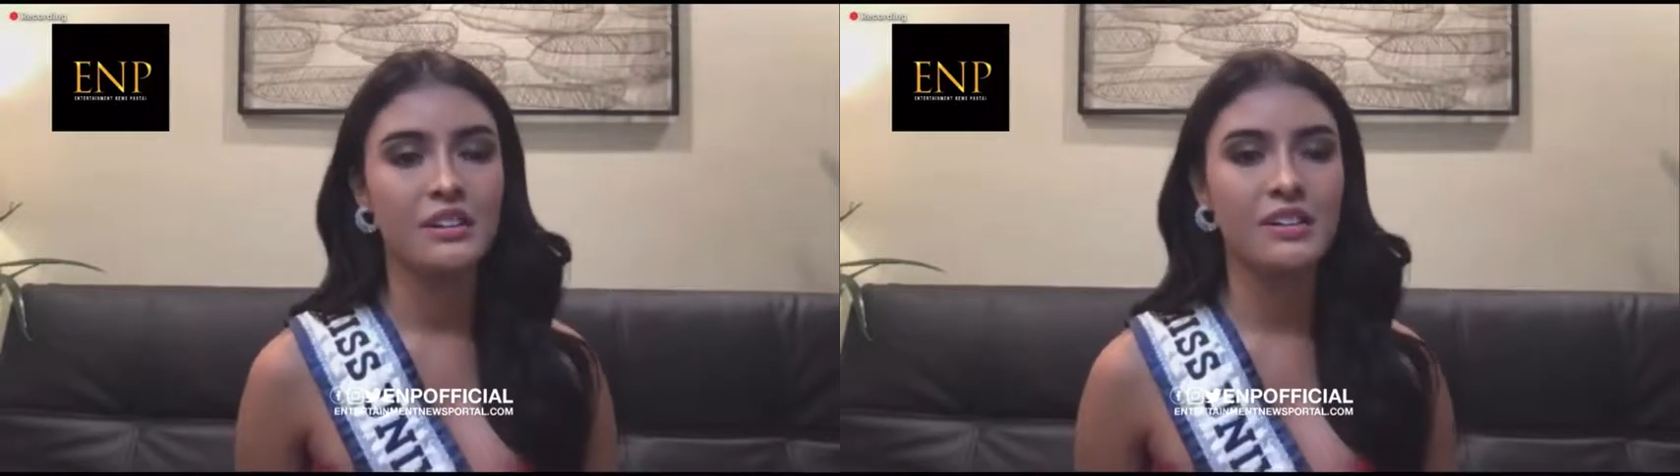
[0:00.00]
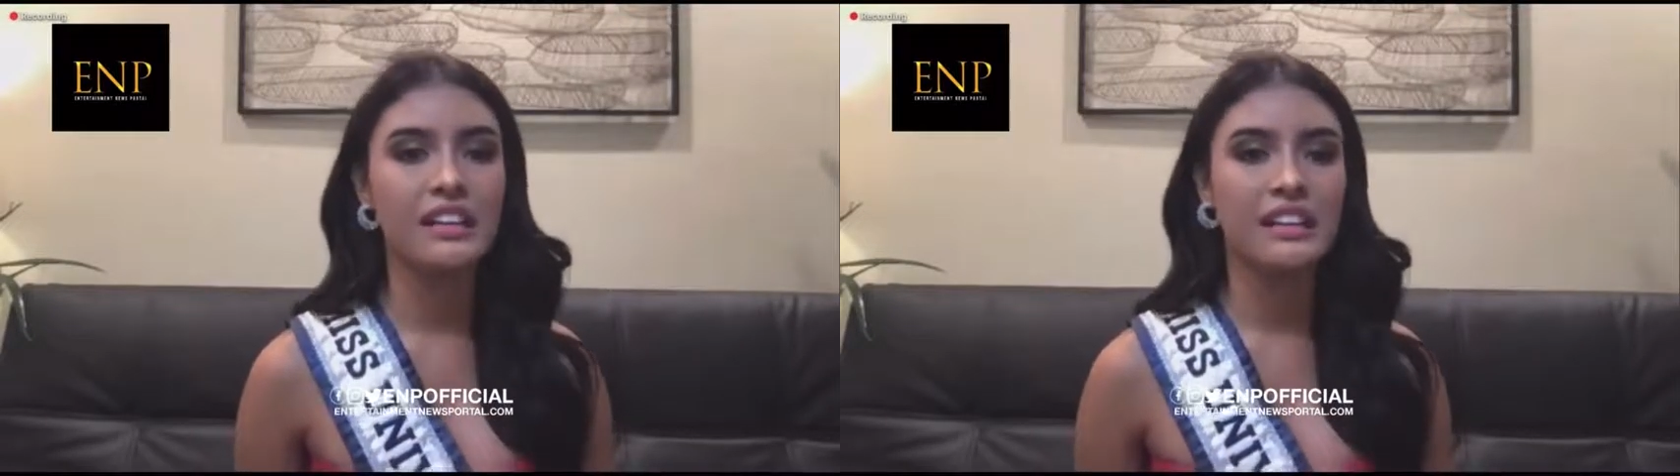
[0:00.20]

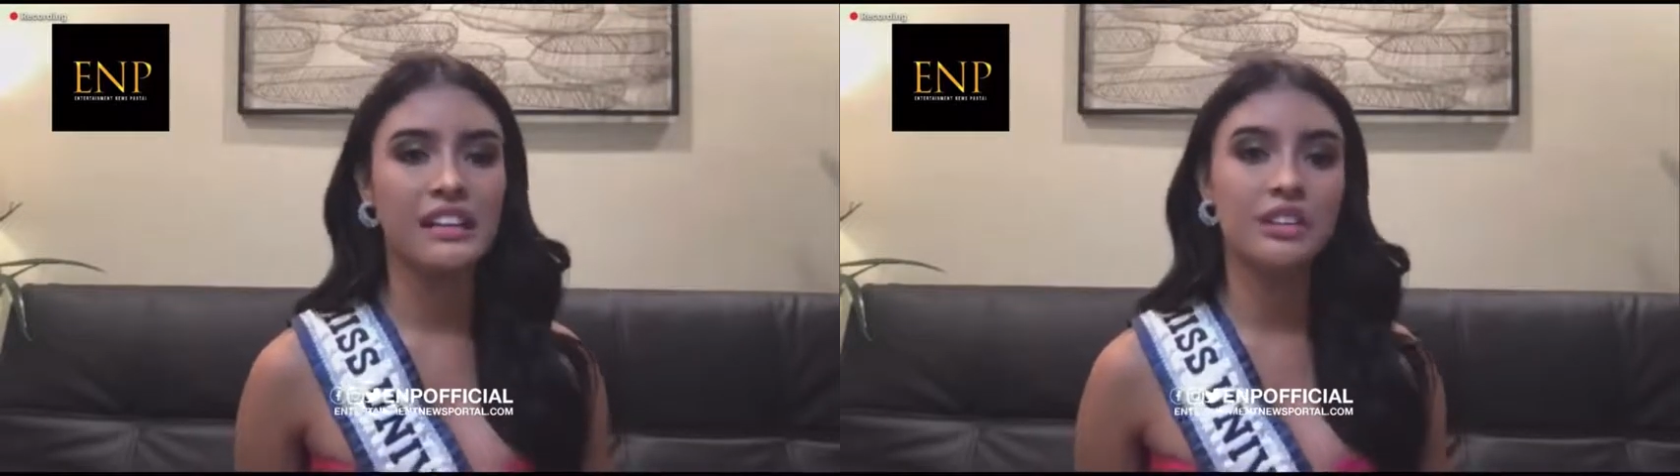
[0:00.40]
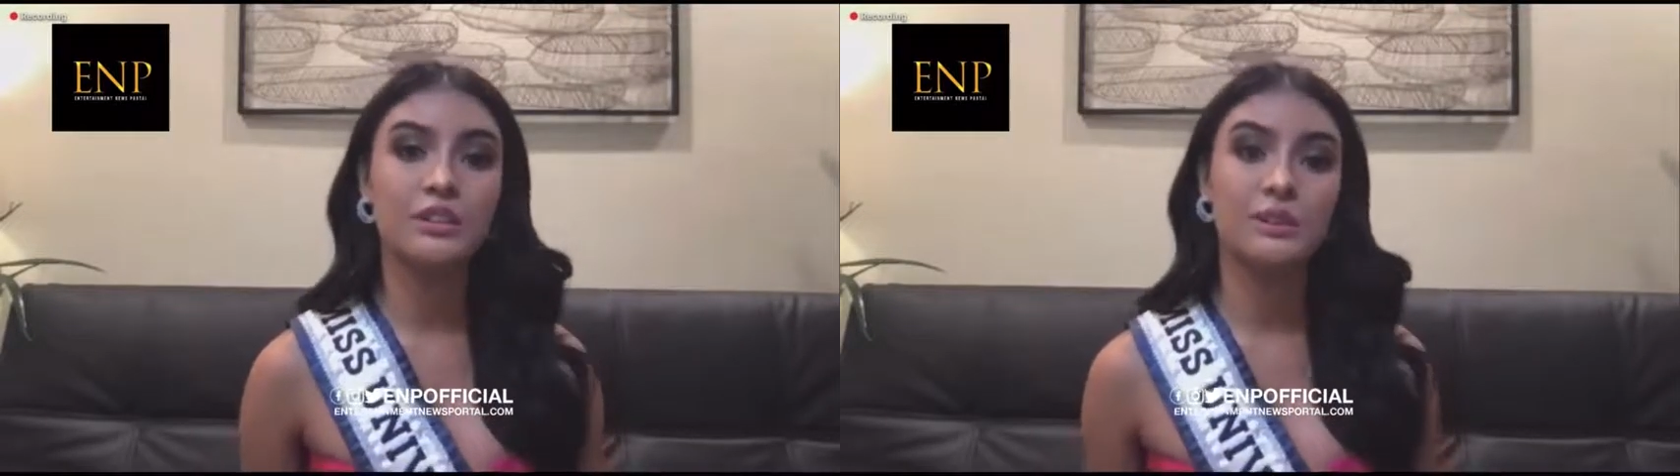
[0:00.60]
You really
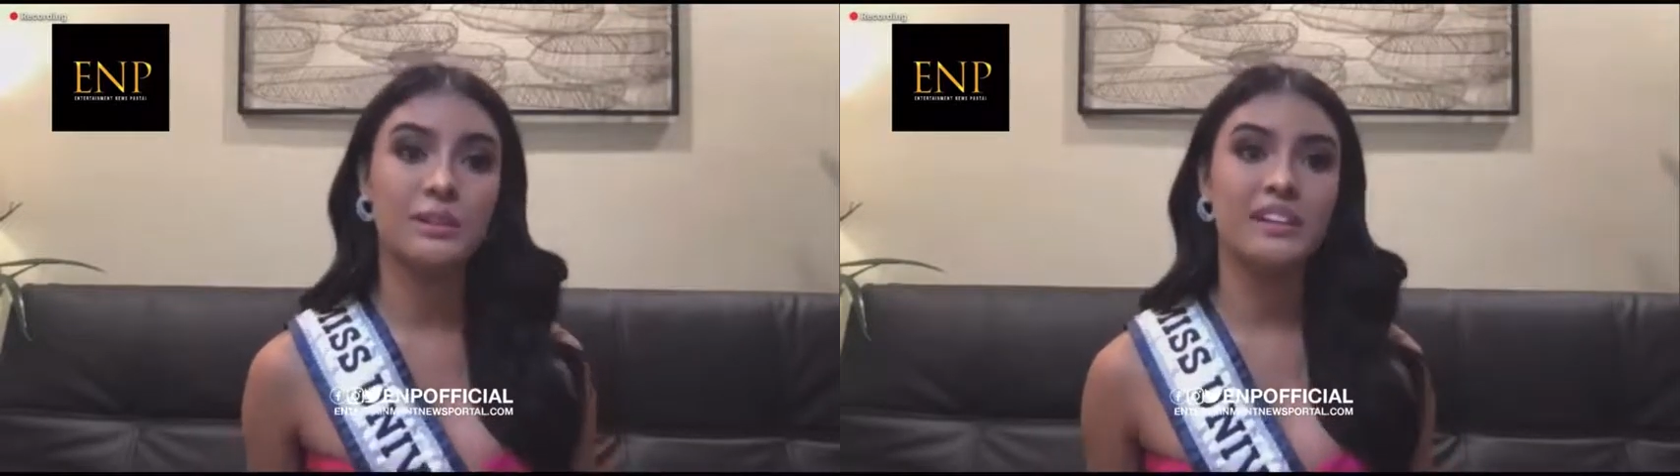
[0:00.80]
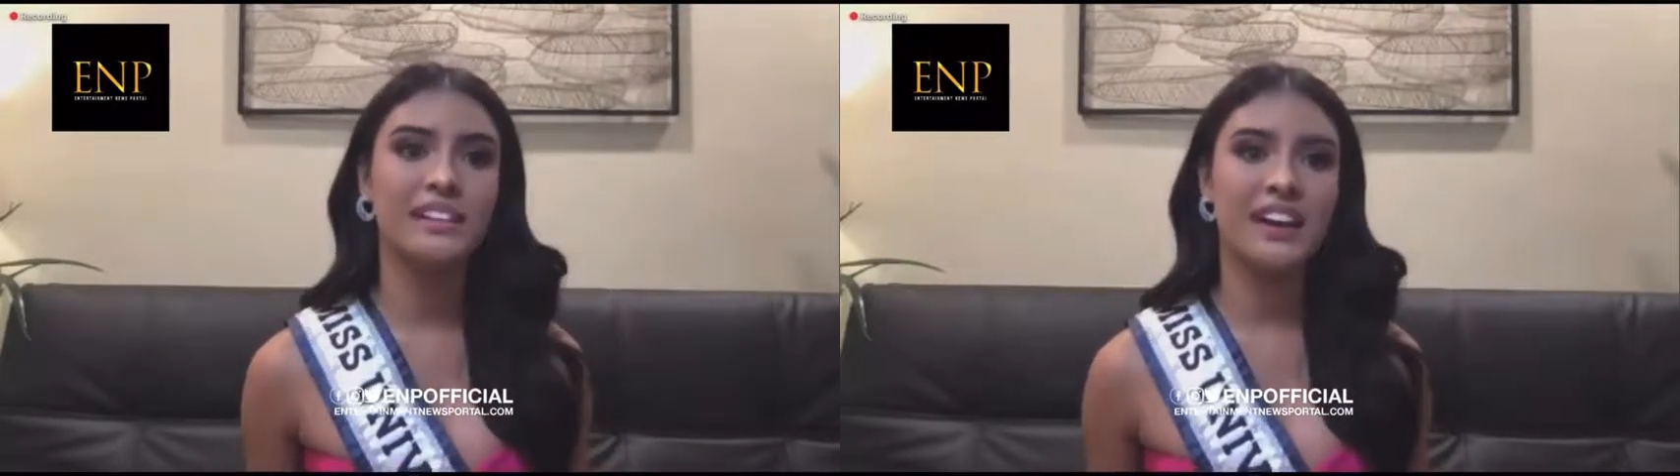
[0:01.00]
need to
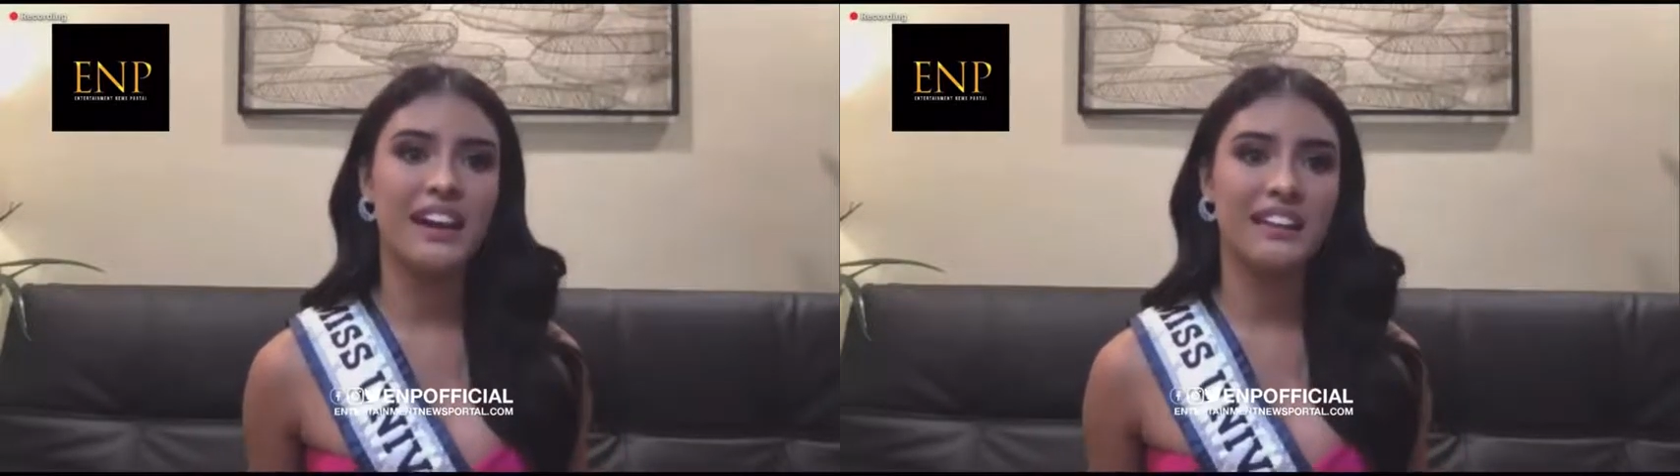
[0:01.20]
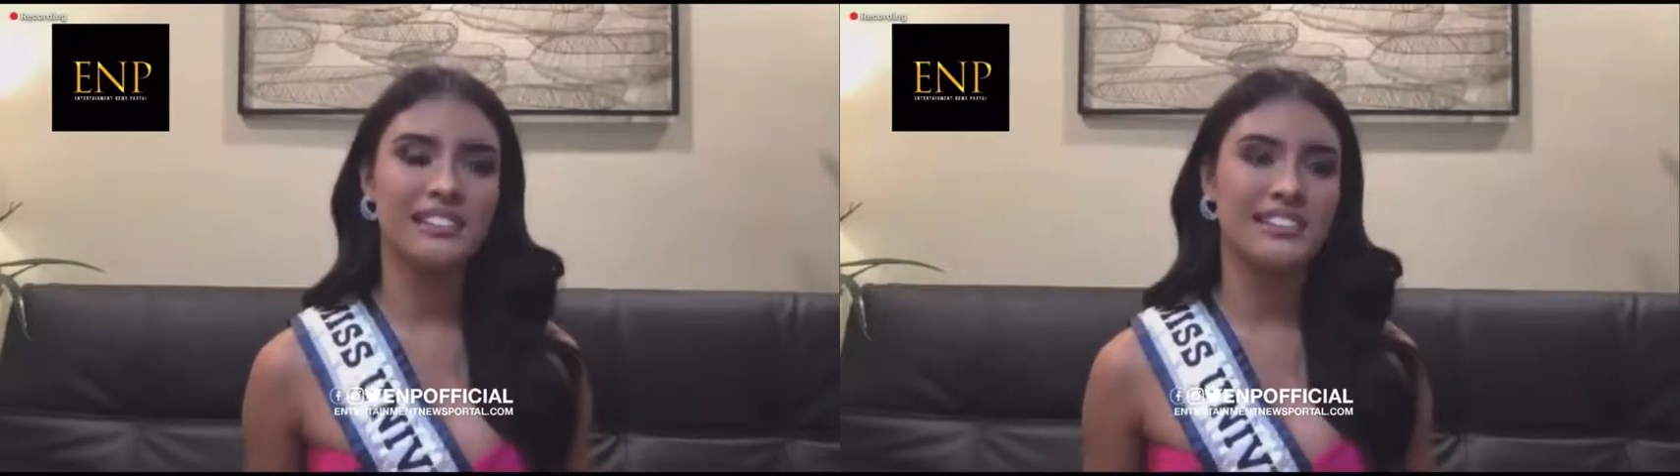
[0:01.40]

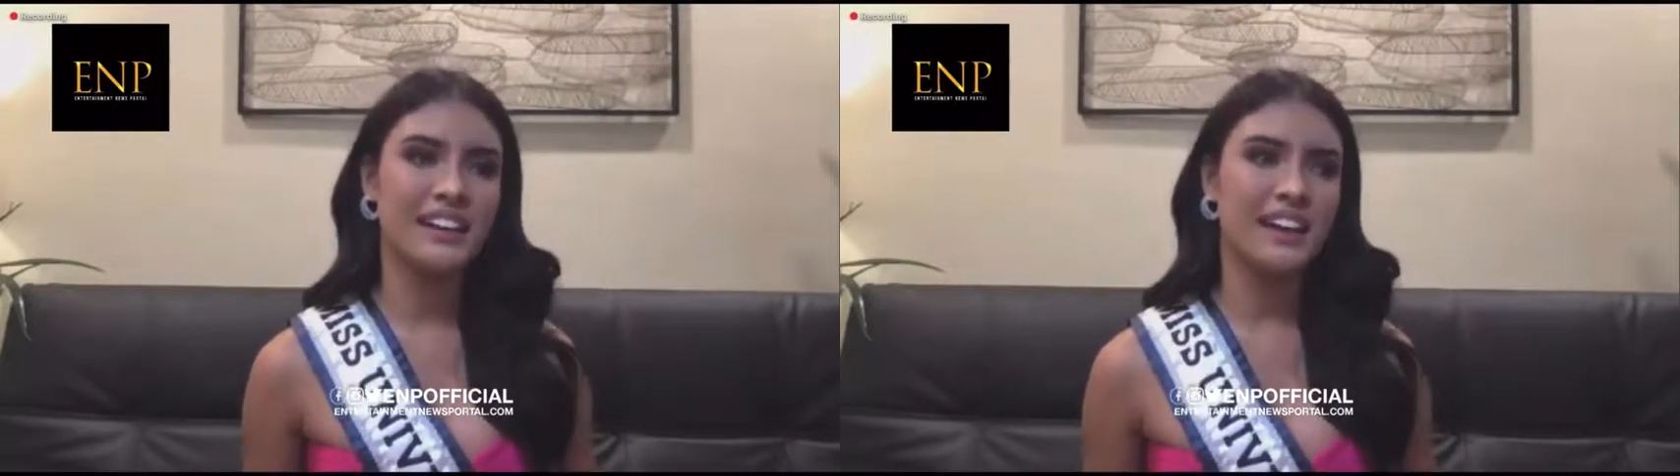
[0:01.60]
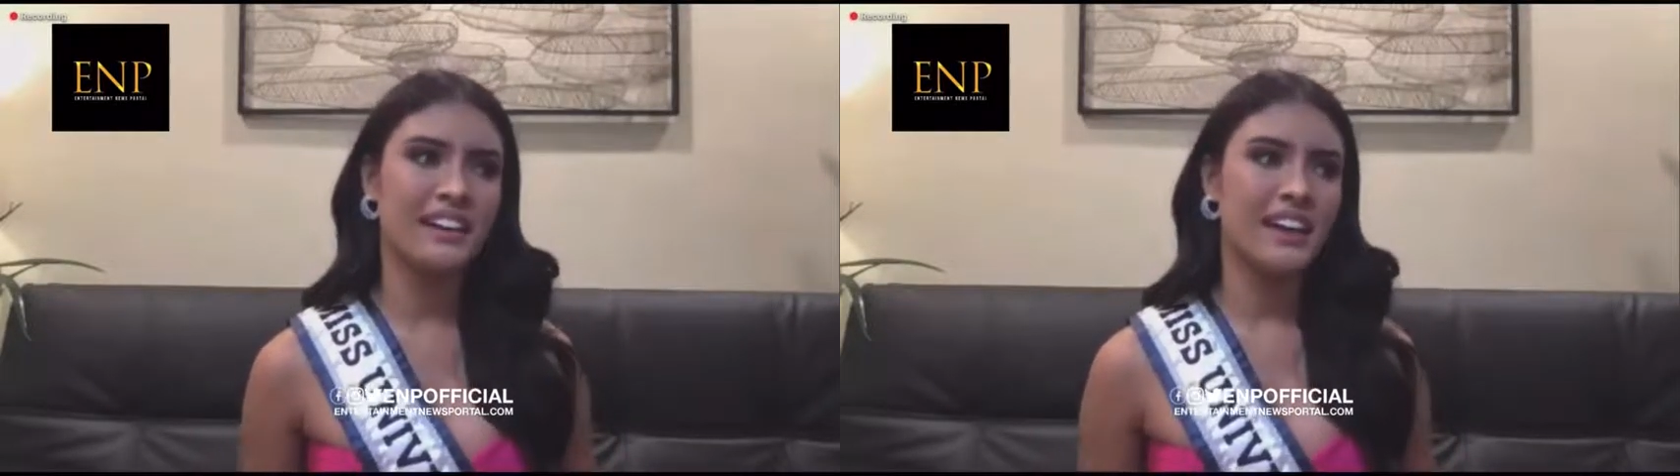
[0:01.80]
realize
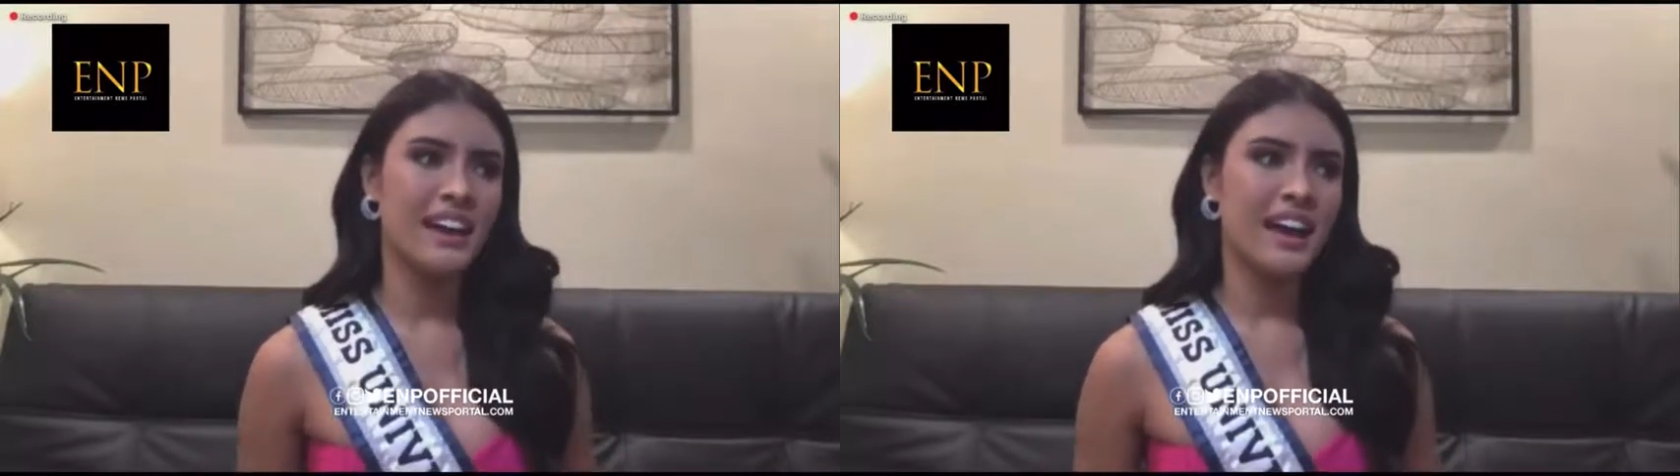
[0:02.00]
that